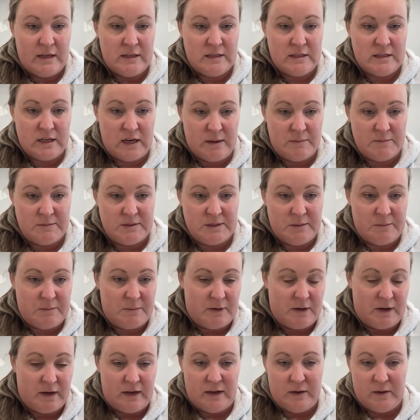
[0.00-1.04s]
times it
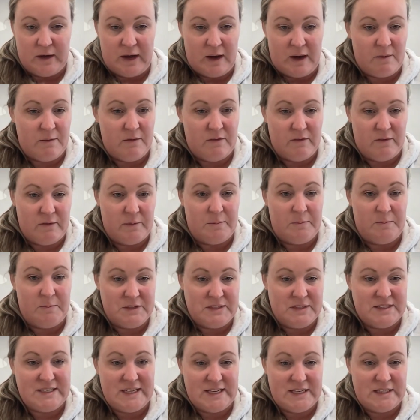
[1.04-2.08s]
by however
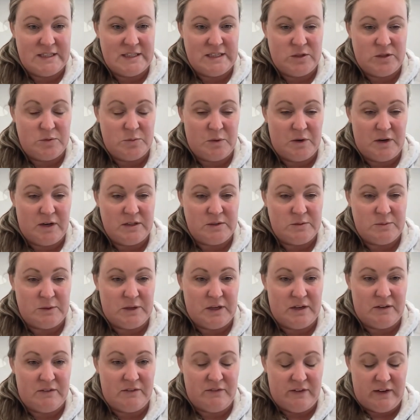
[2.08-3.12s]
percentage-wise we're
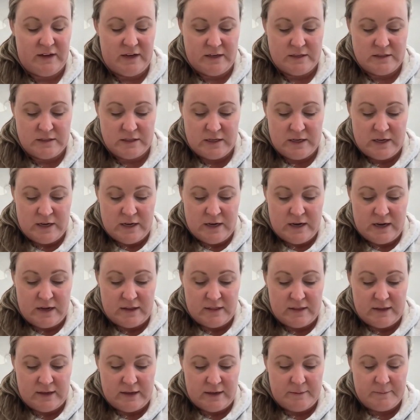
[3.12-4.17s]
going to feed,
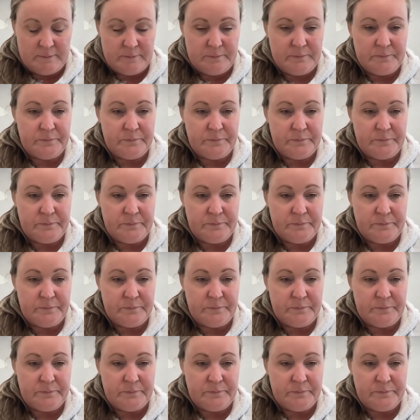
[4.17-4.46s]
and then